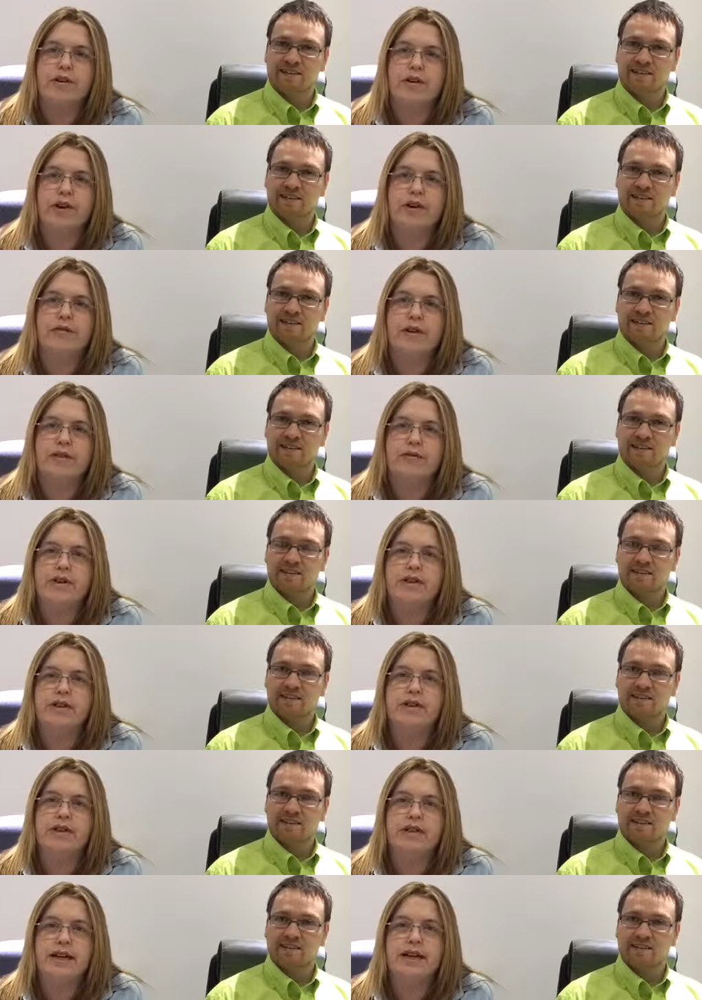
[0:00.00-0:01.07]
Speaker 1: go VAT
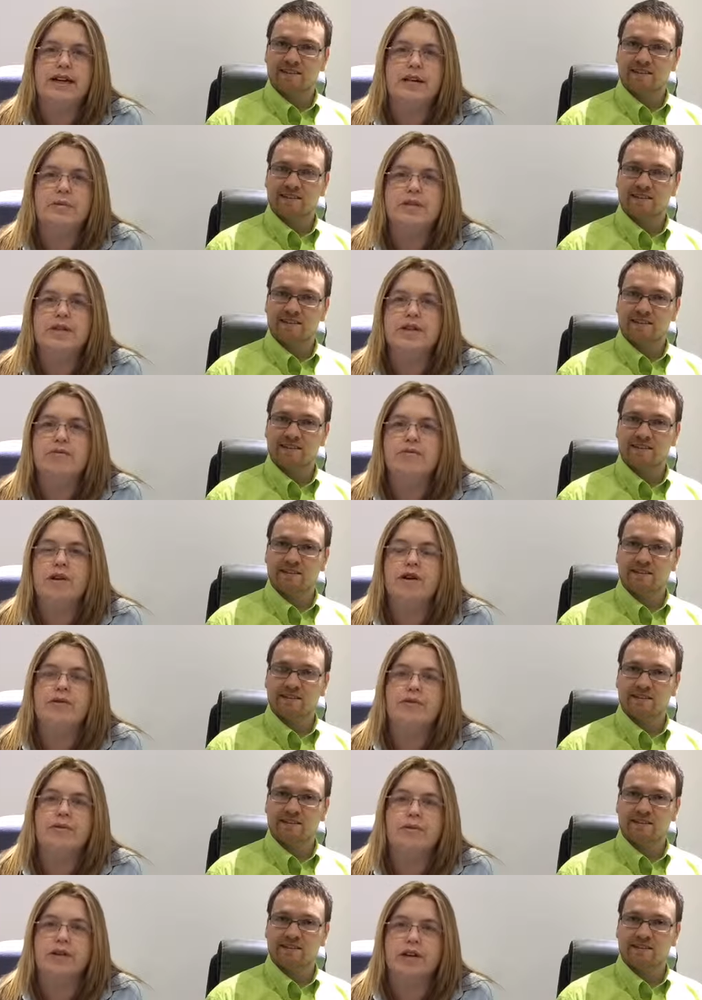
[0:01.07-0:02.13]
registered and limited right
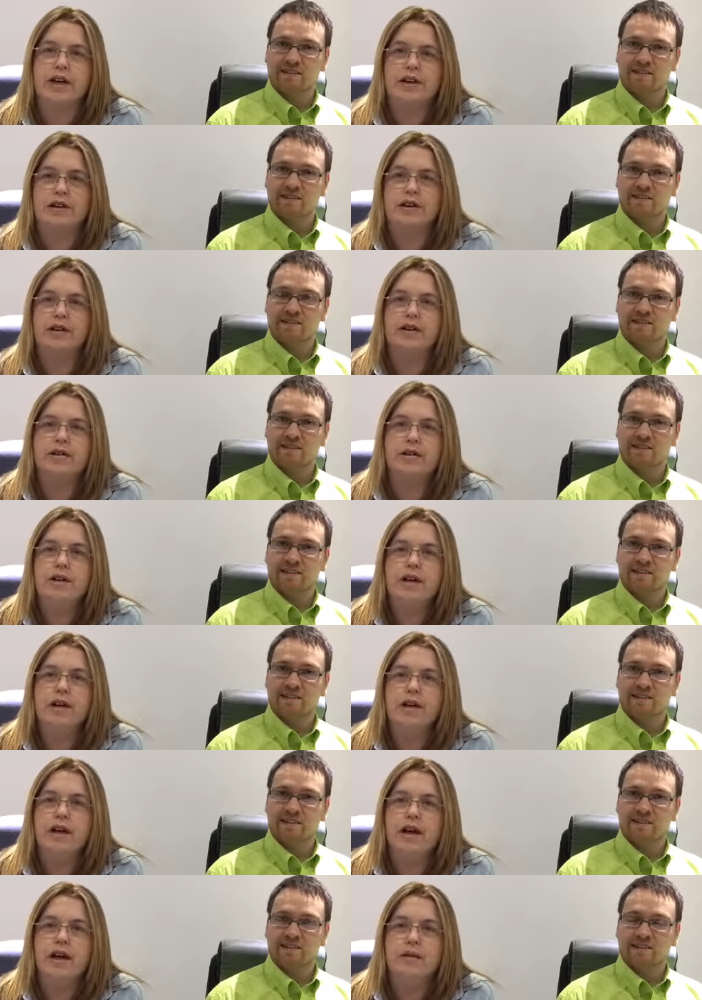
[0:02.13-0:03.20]
from the get-go
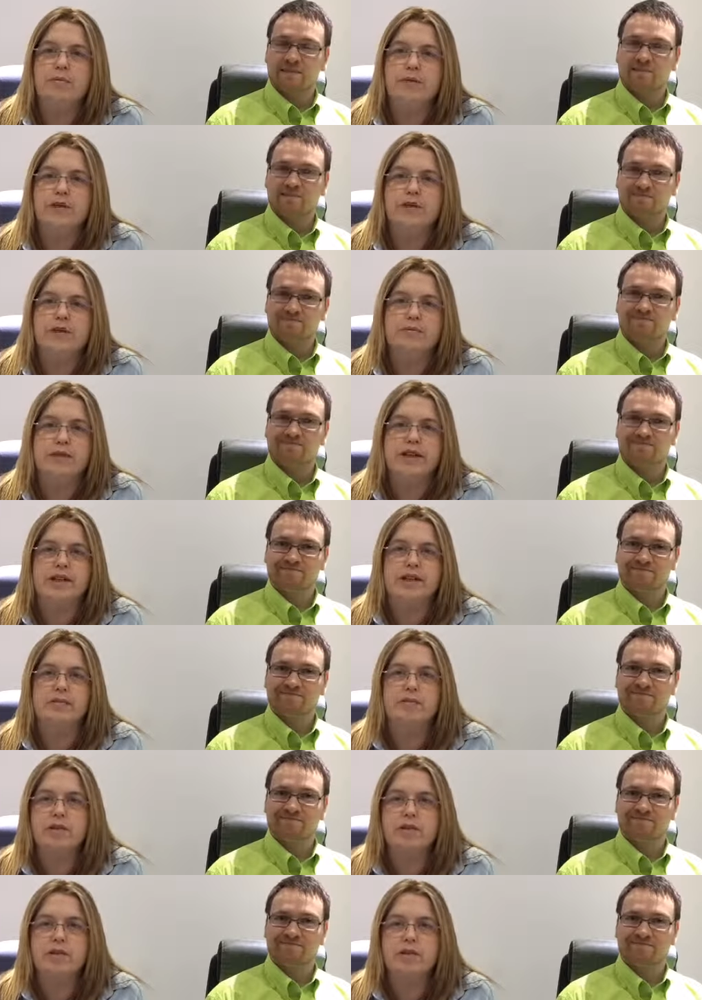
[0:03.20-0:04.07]
um, because it makes them